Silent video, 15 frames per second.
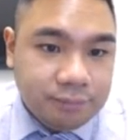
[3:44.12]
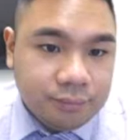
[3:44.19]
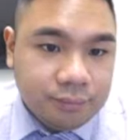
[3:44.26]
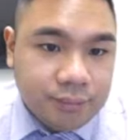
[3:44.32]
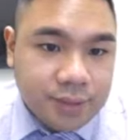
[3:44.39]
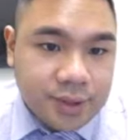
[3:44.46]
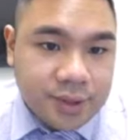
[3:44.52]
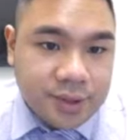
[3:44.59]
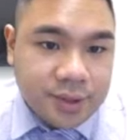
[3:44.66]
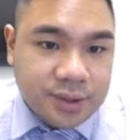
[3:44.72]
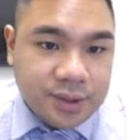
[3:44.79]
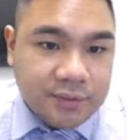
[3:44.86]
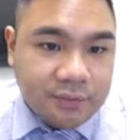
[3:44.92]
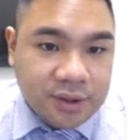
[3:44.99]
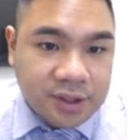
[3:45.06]
this is
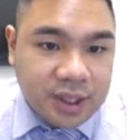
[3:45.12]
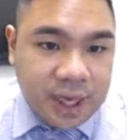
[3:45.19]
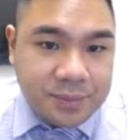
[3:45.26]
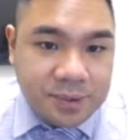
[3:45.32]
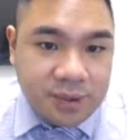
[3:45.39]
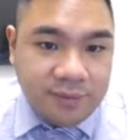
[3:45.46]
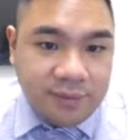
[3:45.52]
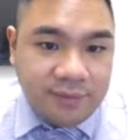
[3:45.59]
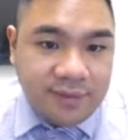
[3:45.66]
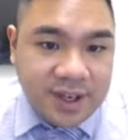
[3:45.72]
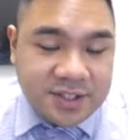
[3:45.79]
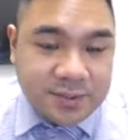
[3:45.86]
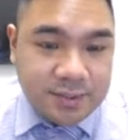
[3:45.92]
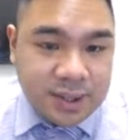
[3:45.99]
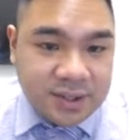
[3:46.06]
different types of
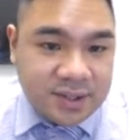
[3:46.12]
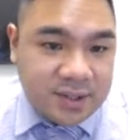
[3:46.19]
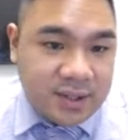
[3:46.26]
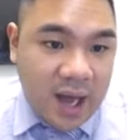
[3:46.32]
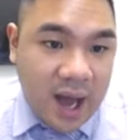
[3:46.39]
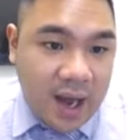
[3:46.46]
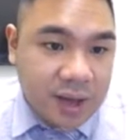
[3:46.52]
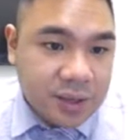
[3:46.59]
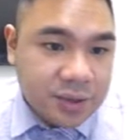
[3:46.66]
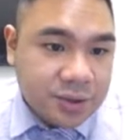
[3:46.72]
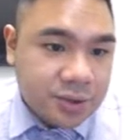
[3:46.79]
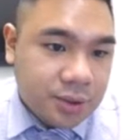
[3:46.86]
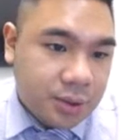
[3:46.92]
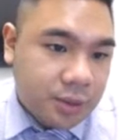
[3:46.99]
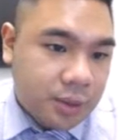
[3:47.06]
investment styles.
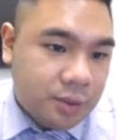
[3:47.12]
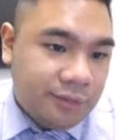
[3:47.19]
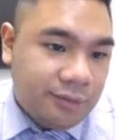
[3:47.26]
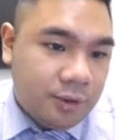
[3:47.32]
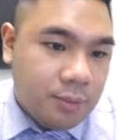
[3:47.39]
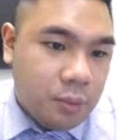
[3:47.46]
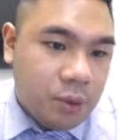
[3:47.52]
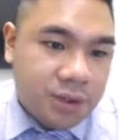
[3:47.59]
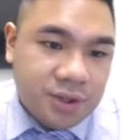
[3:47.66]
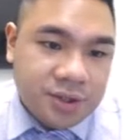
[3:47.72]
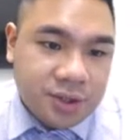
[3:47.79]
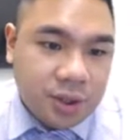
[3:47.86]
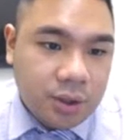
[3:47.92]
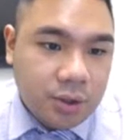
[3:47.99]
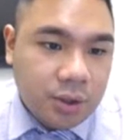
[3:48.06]
So, if you're more into
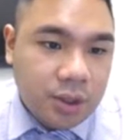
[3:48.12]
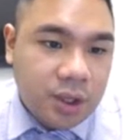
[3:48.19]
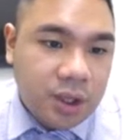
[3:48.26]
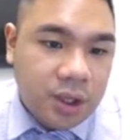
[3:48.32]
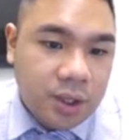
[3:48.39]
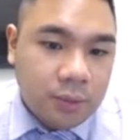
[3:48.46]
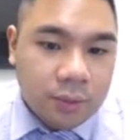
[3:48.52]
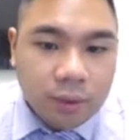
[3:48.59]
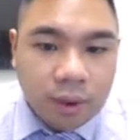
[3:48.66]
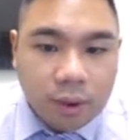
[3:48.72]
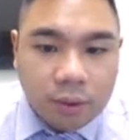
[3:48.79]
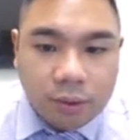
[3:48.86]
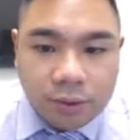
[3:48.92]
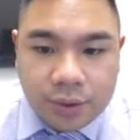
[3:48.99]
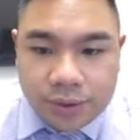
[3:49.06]
security, it would
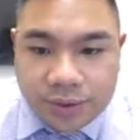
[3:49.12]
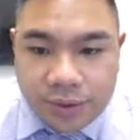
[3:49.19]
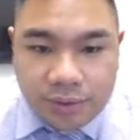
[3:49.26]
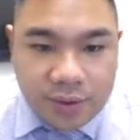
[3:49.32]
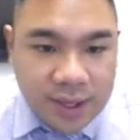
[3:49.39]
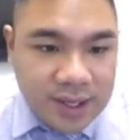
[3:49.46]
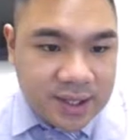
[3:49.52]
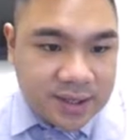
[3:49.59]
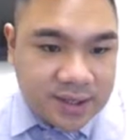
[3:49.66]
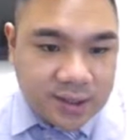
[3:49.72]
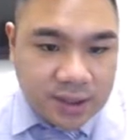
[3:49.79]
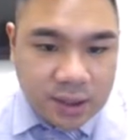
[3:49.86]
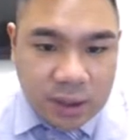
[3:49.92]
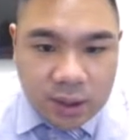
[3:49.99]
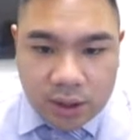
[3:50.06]
go into
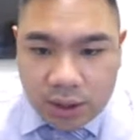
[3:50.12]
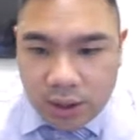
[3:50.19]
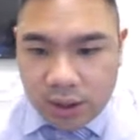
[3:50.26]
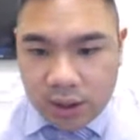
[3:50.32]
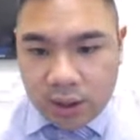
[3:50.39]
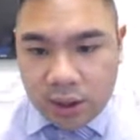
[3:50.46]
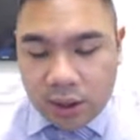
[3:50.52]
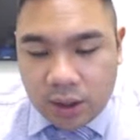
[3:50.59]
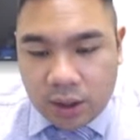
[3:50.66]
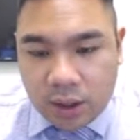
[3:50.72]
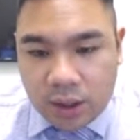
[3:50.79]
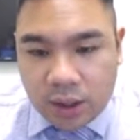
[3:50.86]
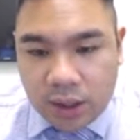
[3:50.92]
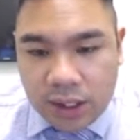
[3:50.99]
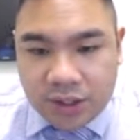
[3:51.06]
this.
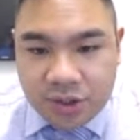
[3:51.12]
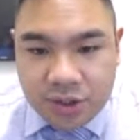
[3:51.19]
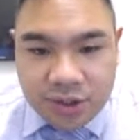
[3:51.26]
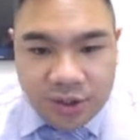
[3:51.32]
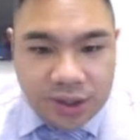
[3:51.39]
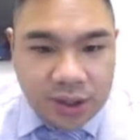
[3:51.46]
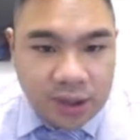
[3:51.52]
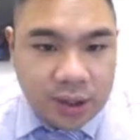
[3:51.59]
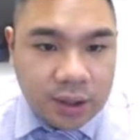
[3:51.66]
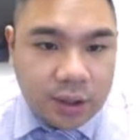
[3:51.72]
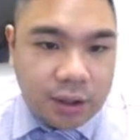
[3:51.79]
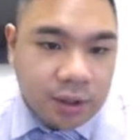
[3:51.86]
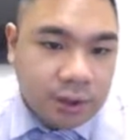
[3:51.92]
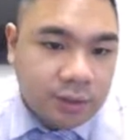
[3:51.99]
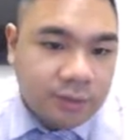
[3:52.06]
The legend is
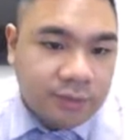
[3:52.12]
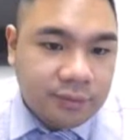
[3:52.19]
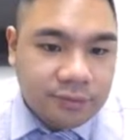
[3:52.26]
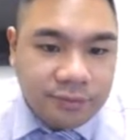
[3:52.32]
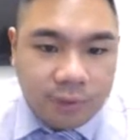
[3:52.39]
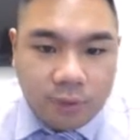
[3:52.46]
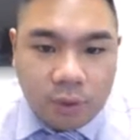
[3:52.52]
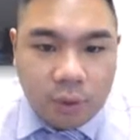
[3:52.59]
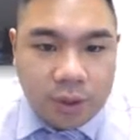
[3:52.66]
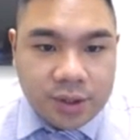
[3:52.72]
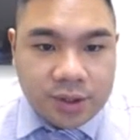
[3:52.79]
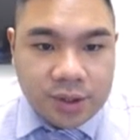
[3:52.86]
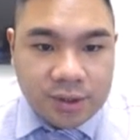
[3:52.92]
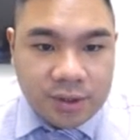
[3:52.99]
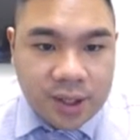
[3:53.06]
here. If you're more
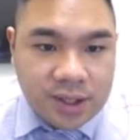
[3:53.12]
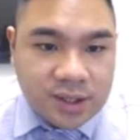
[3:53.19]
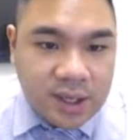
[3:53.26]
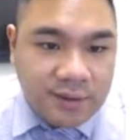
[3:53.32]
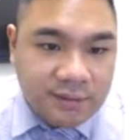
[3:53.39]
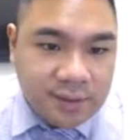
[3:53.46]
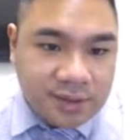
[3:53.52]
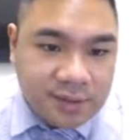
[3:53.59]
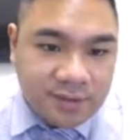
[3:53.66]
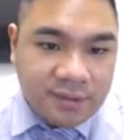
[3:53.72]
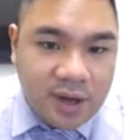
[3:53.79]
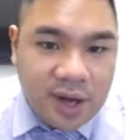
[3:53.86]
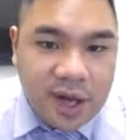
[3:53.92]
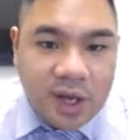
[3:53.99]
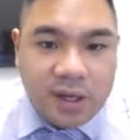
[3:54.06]
into this,
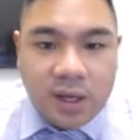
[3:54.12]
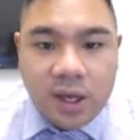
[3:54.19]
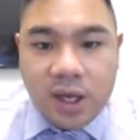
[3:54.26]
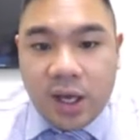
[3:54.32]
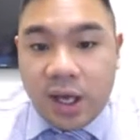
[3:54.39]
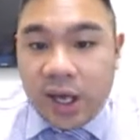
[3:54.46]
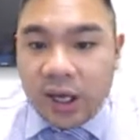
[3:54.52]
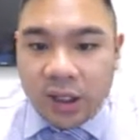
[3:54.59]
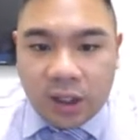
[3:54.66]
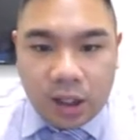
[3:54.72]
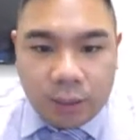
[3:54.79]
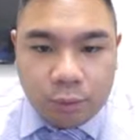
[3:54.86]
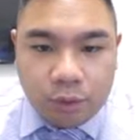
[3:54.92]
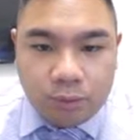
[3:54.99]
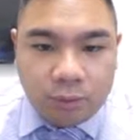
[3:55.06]
diversified
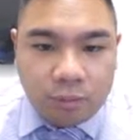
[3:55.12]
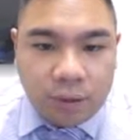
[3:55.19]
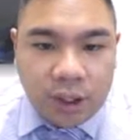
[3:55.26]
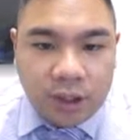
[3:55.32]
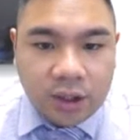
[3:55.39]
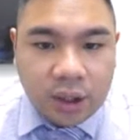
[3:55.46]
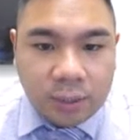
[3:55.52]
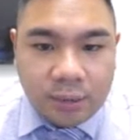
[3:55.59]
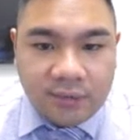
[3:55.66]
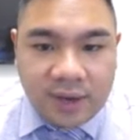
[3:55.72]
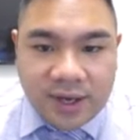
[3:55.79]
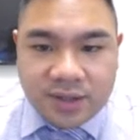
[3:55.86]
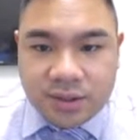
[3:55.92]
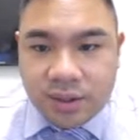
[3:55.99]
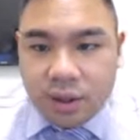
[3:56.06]
income
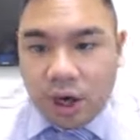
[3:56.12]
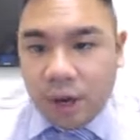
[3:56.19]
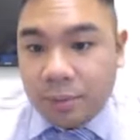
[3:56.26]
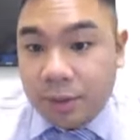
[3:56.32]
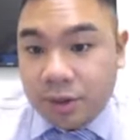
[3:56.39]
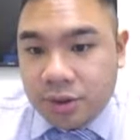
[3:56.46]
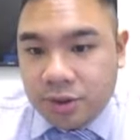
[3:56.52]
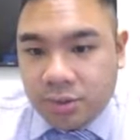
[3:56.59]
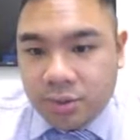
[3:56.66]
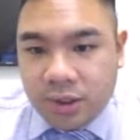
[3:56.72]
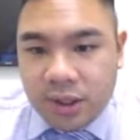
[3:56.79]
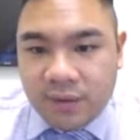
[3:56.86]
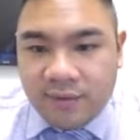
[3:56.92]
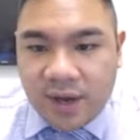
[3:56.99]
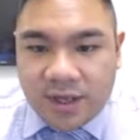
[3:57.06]
investor,
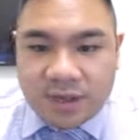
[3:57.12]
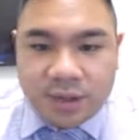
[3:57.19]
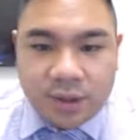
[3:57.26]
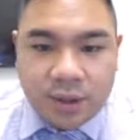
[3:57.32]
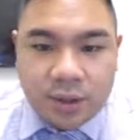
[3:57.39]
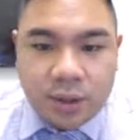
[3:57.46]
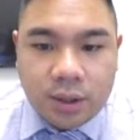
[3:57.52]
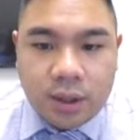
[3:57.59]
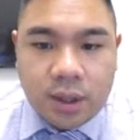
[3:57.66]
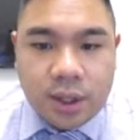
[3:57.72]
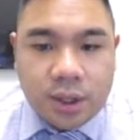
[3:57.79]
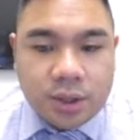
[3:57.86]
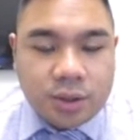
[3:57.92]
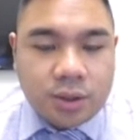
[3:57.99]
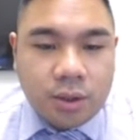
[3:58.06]
opportunity investor.
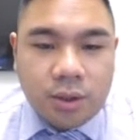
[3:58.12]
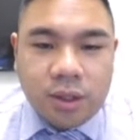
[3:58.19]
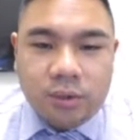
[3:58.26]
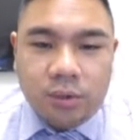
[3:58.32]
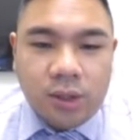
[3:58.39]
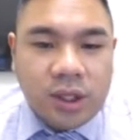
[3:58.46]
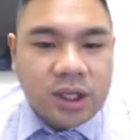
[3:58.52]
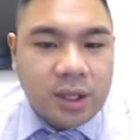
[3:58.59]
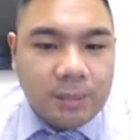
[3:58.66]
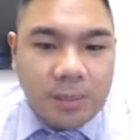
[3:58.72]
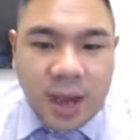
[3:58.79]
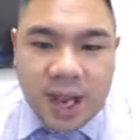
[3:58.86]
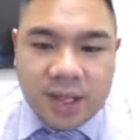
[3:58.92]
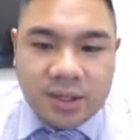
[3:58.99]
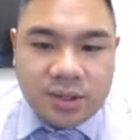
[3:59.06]
So it really
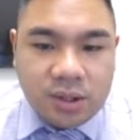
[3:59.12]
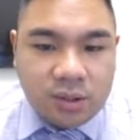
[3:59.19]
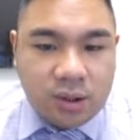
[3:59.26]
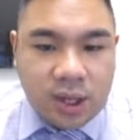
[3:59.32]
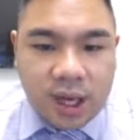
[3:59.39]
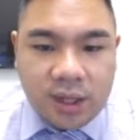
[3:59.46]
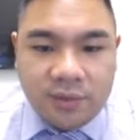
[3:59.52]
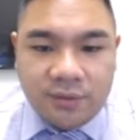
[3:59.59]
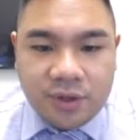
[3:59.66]
depends on kind of the